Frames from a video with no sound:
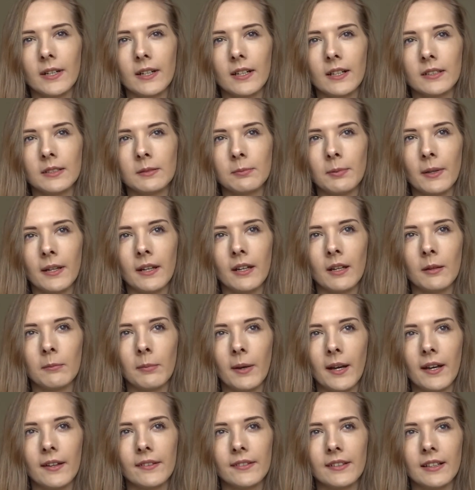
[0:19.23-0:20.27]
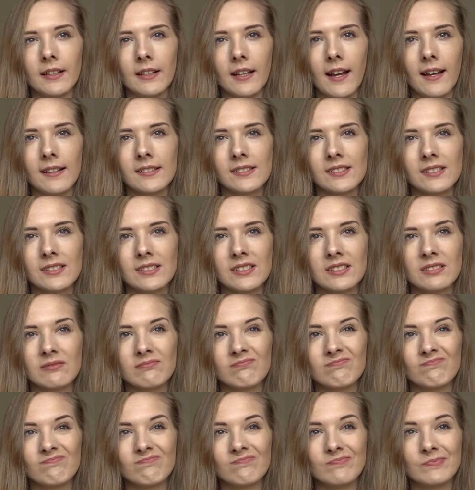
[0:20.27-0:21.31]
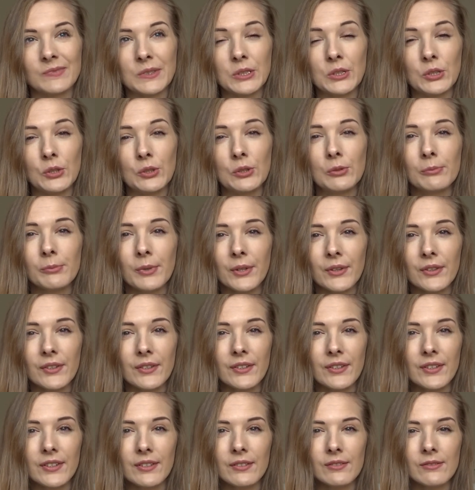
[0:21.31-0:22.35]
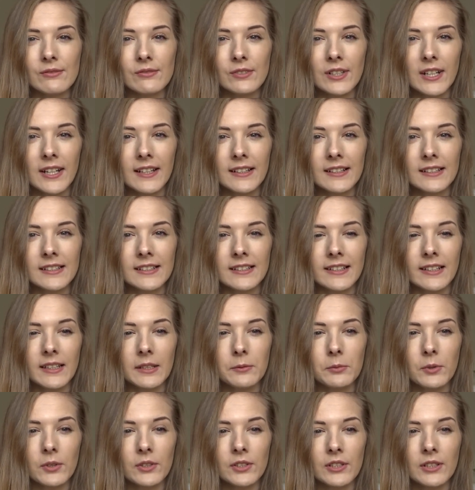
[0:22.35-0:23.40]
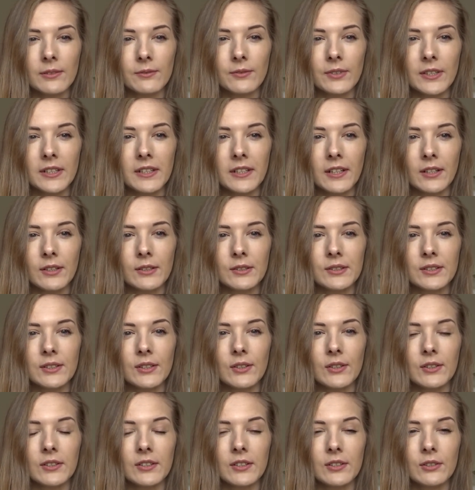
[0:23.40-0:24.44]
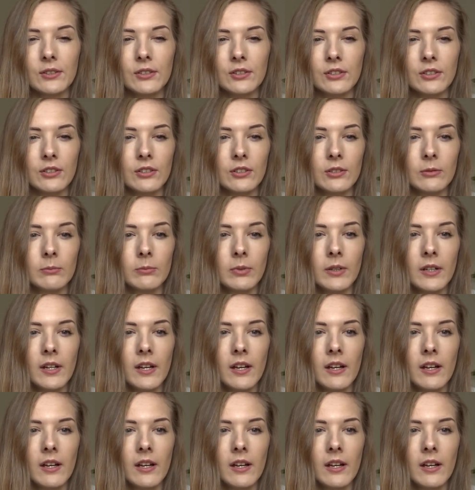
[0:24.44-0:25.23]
I spent about the last 2 months relentlessly watching videos on YouTube